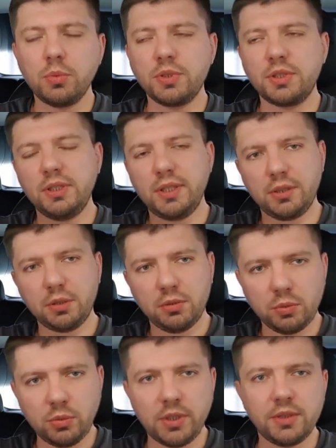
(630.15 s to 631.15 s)
we still had
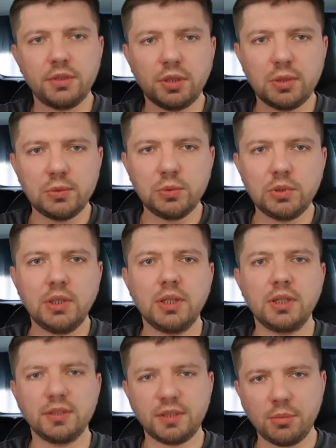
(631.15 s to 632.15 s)
quite good
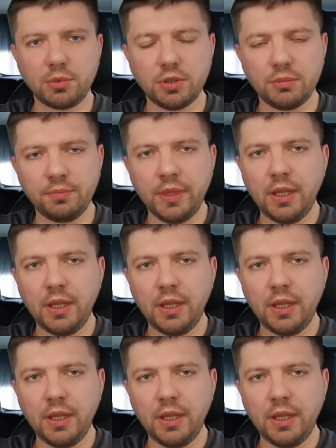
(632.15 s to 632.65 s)
consumption.